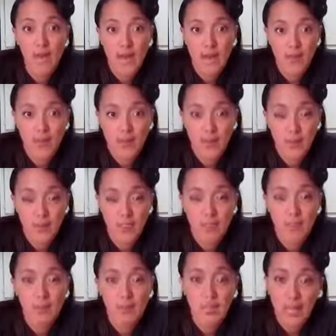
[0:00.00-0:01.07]

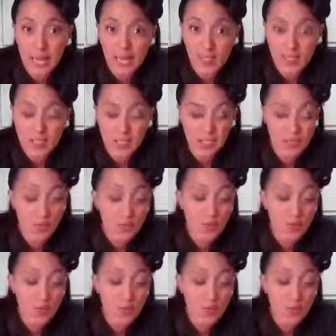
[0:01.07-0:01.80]
5-spice blend